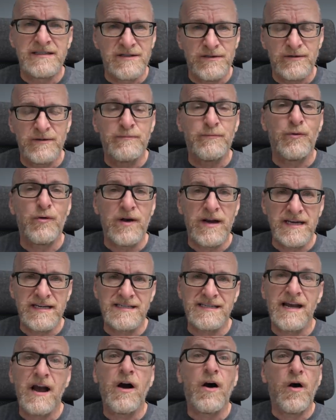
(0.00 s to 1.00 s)
to
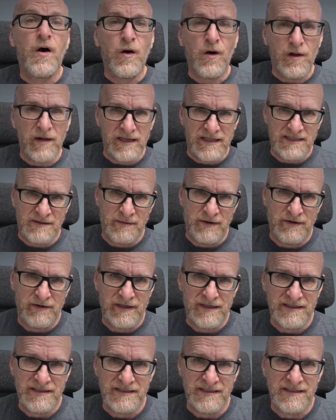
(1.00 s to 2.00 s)
embrace all
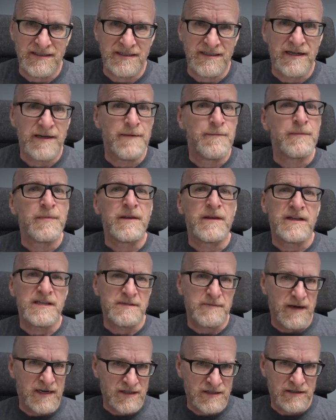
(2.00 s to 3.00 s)
experiences,
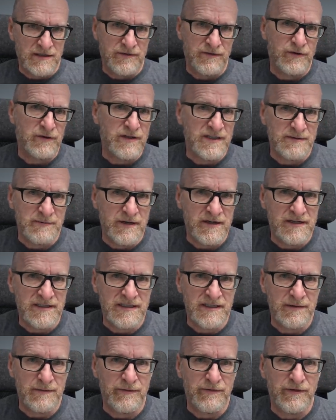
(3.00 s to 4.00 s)
especially if you're
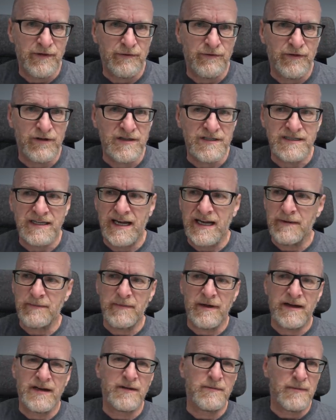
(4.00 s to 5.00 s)
experiencing them for the first
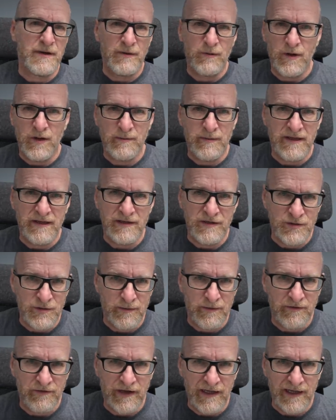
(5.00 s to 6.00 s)
time, and it may well be the
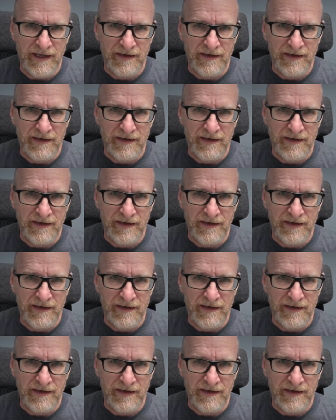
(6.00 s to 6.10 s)
trip of a